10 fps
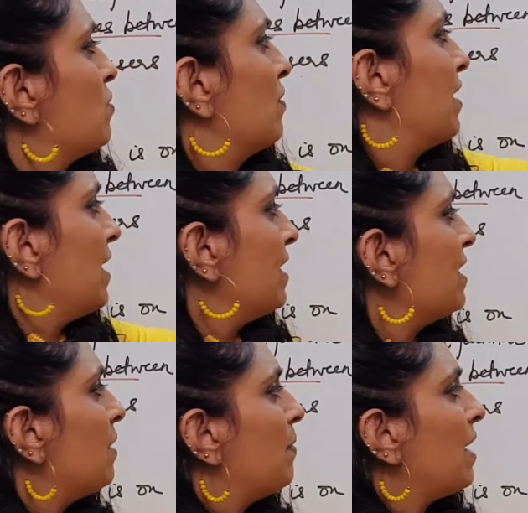is on getting,
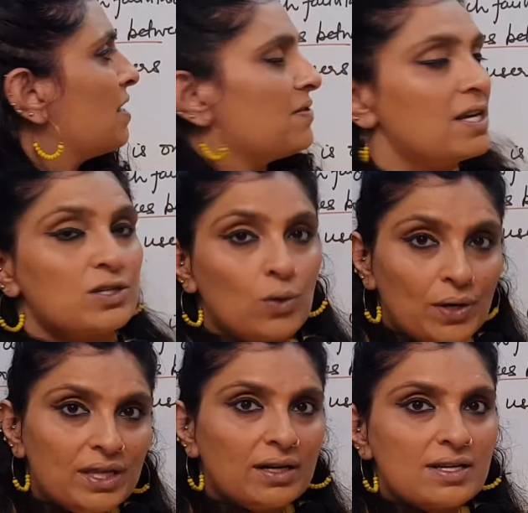keeping as well as
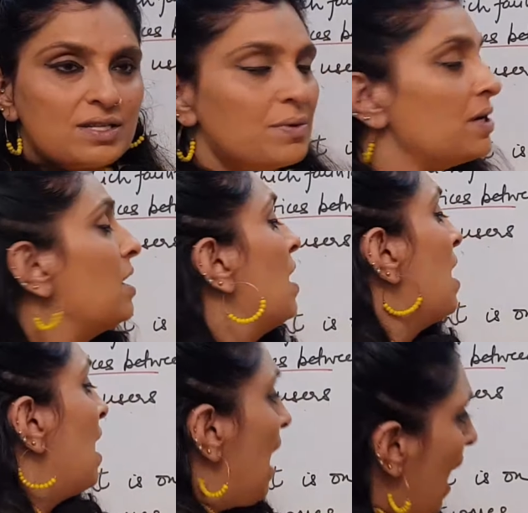growing the customer.
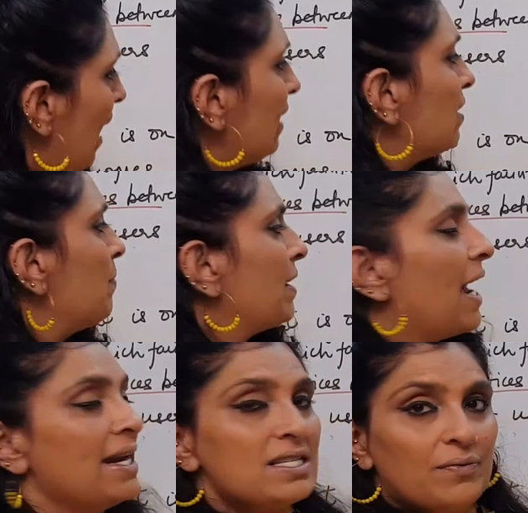And the
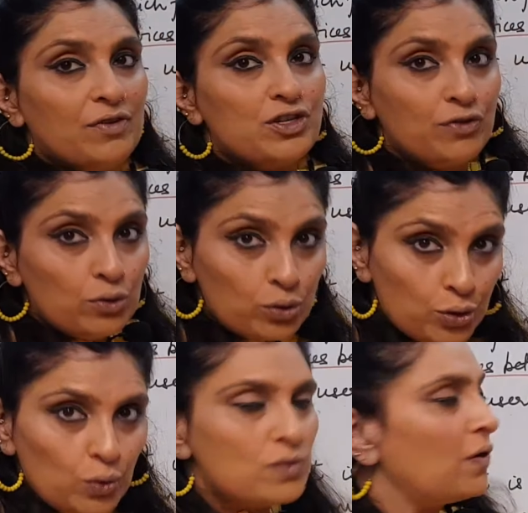mechanism which you
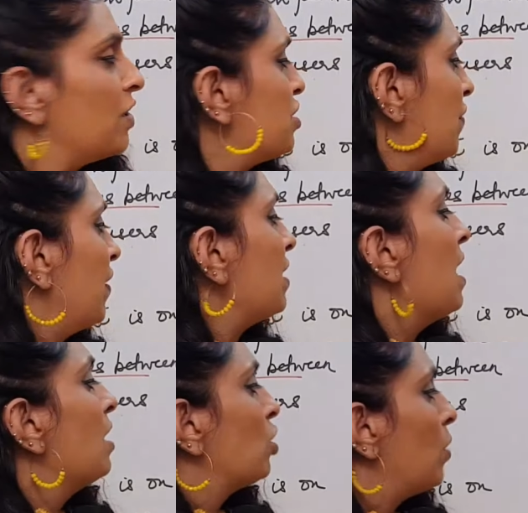use for achieving
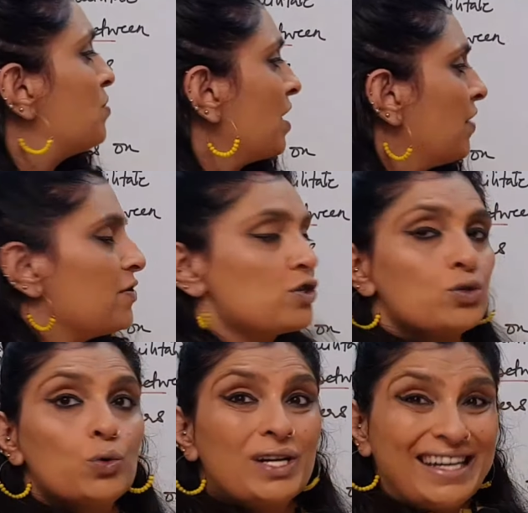the objective is
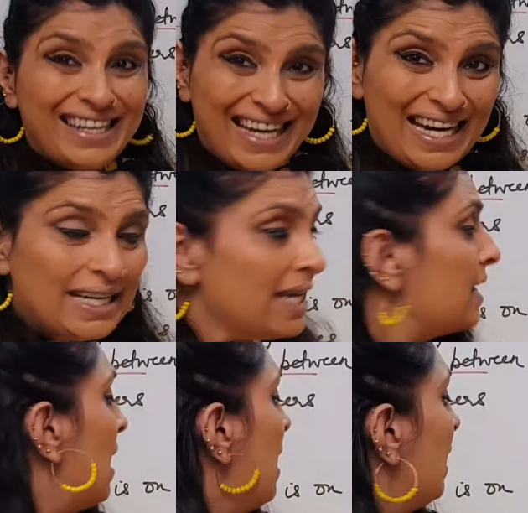through
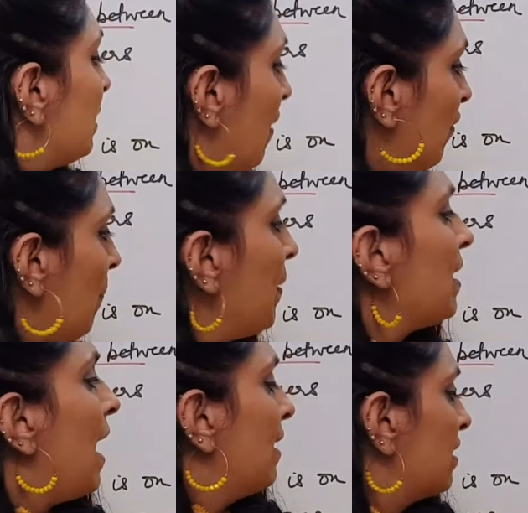creating, developing
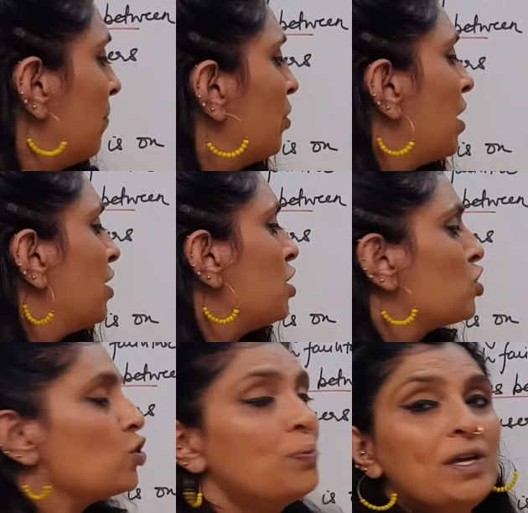and communicating
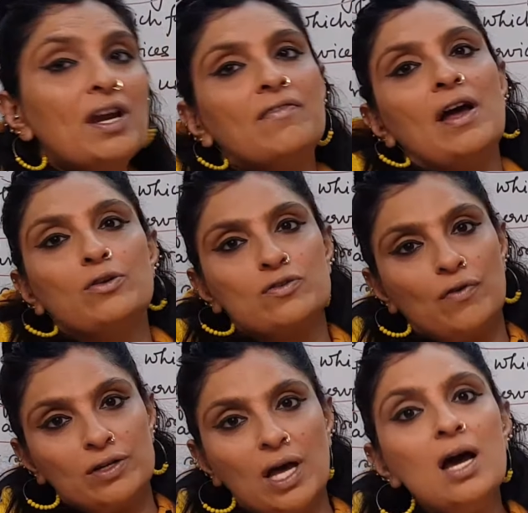superior values
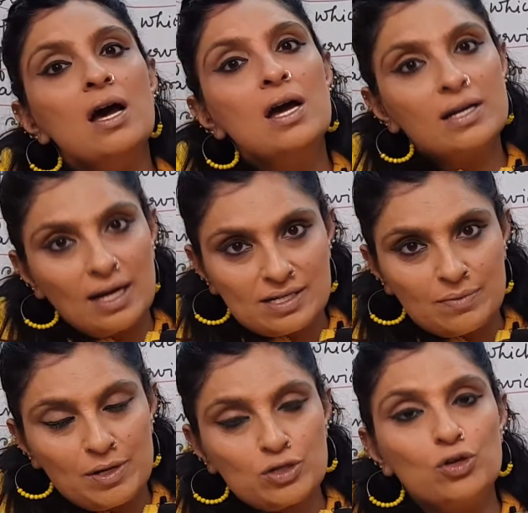for the
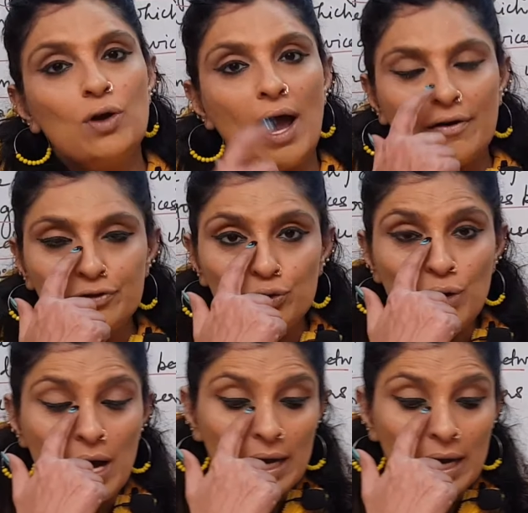customer. So you have to